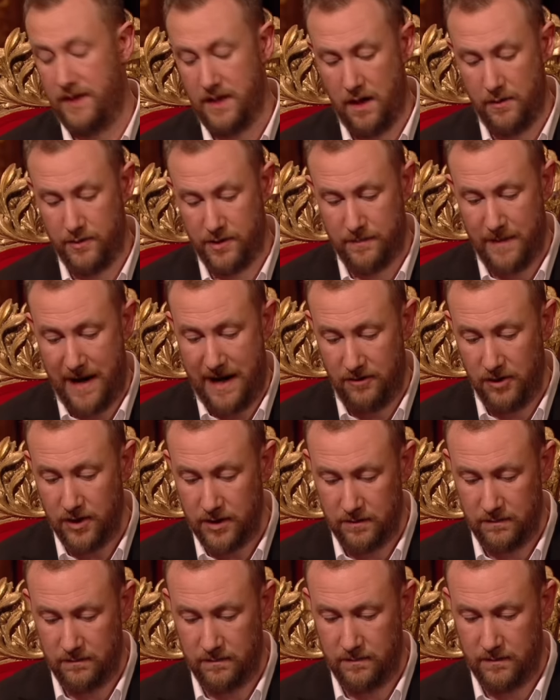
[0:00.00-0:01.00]
that I was a
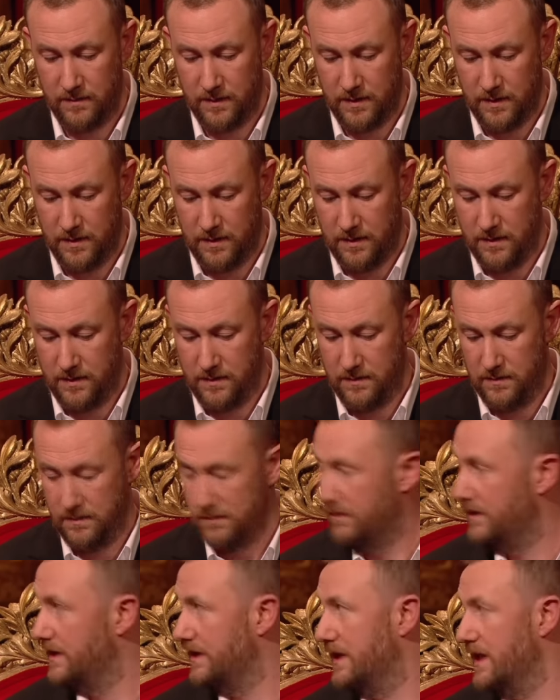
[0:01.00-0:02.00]
parrot. No, he did
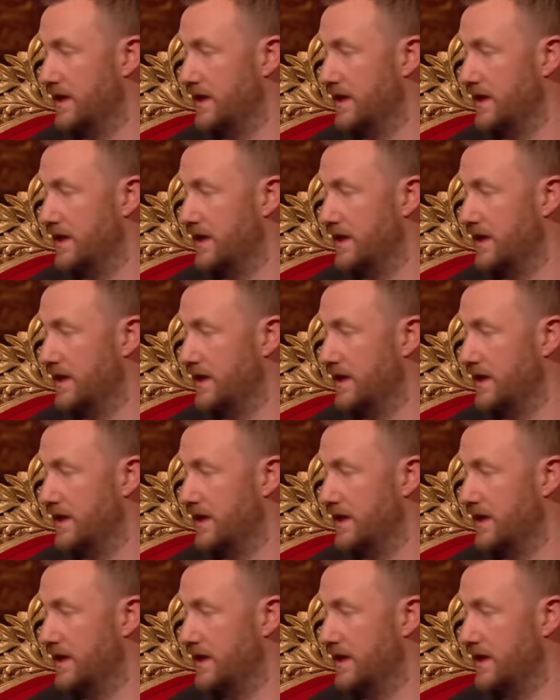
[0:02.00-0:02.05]
not. He